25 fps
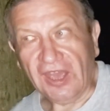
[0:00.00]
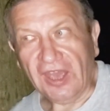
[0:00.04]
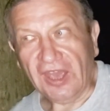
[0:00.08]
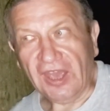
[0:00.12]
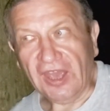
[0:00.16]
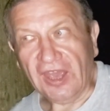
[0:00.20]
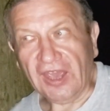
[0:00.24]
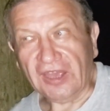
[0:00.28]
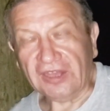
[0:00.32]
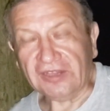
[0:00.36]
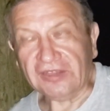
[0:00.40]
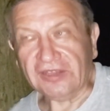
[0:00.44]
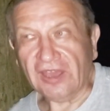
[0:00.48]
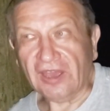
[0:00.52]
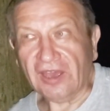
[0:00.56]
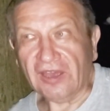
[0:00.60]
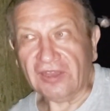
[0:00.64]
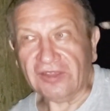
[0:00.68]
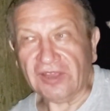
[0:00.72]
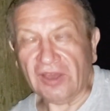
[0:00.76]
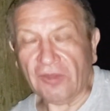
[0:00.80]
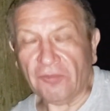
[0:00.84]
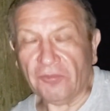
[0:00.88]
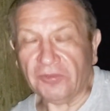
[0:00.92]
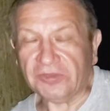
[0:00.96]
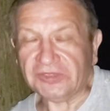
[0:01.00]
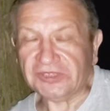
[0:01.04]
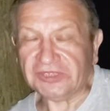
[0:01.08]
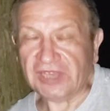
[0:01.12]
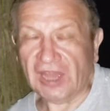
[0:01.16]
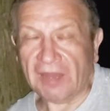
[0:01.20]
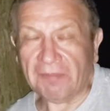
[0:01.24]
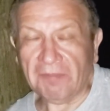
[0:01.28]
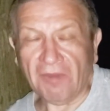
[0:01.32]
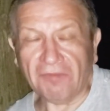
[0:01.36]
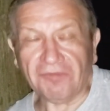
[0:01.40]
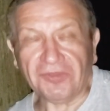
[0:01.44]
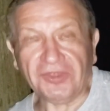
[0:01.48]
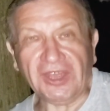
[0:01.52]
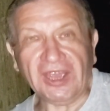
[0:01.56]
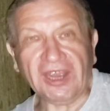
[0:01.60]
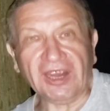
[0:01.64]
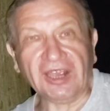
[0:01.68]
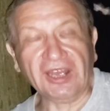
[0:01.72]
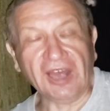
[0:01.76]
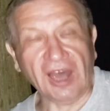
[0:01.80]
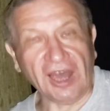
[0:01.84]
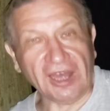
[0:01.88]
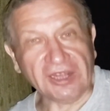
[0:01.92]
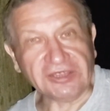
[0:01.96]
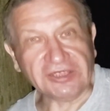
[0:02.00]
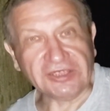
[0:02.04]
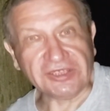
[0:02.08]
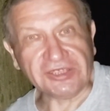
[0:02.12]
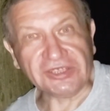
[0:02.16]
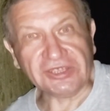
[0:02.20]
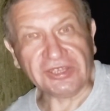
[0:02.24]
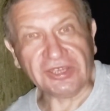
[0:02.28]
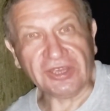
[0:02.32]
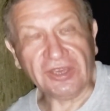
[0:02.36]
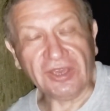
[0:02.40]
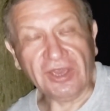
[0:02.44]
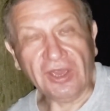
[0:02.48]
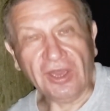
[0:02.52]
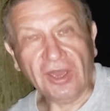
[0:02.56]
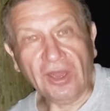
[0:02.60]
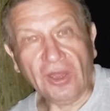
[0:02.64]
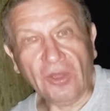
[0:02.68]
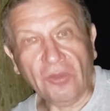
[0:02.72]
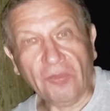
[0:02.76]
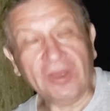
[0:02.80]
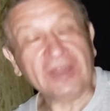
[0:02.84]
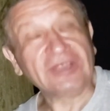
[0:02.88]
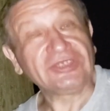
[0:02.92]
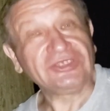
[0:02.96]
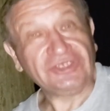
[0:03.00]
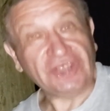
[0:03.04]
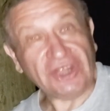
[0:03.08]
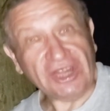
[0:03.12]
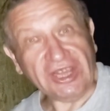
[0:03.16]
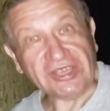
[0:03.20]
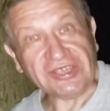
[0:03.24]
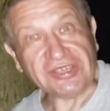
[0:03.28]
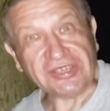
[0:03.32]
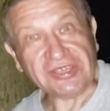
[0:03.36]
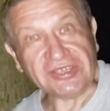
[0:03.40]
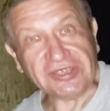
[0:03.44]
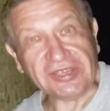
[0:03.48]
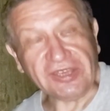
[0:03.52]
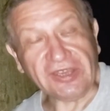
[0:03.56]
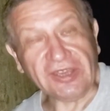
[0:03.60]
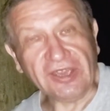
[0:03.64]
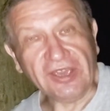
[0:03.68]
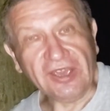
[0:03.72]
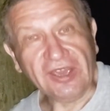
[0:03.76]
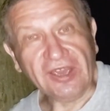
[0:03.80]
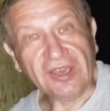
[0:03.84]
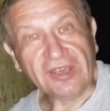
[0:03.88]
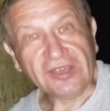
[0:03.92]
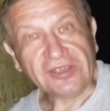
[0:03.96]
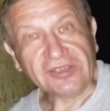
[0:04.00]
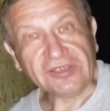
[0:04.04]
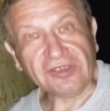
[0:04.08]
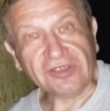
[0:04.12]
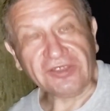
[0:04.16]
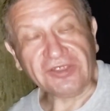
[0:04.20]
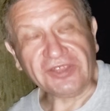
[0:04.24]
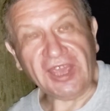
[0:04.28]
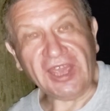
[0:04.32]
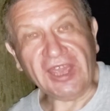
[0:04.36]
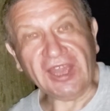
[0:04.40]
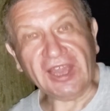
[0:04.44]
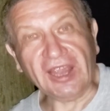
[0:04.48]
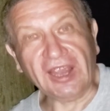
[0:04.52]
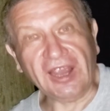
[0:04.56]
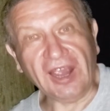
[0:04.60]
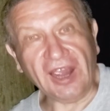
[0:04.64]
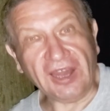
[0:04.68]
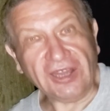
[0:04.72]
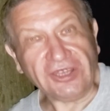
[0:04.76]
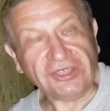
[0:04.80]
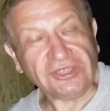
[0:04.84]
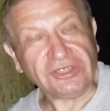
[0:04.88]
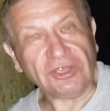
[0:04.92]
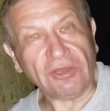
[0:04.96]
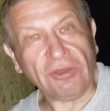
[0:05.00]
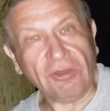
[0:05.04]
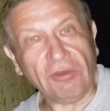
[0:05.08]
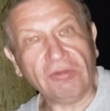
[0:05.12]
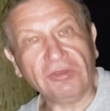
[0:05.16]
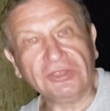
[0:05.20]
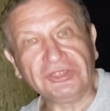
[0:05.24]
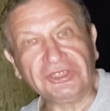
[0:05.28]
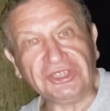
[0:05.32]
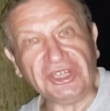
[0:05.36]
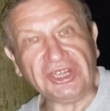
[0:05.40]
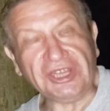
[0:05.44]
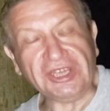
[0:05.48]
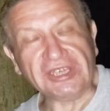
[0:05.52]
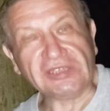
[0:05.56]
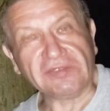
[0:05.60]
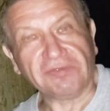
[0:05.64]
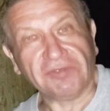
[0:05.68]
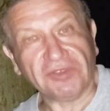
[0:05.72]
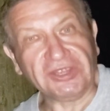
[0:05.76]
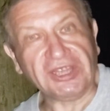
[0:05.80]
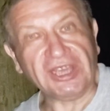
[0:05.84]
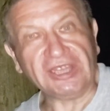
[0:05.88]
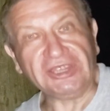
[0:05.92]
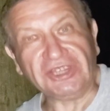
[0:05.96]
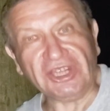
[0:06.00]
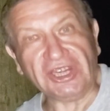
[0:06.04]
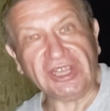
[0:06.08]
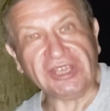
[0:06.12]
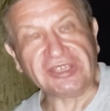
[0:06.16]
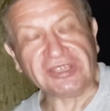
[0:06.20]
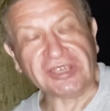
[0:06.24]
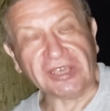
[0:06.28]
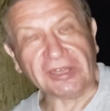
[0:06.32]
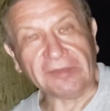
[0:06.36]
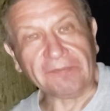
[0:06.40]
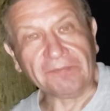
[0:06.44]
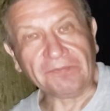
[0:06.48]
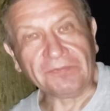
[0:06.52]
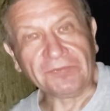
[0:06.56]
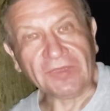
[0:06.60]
and some of their gods were trees. So they guard all trees for that reason.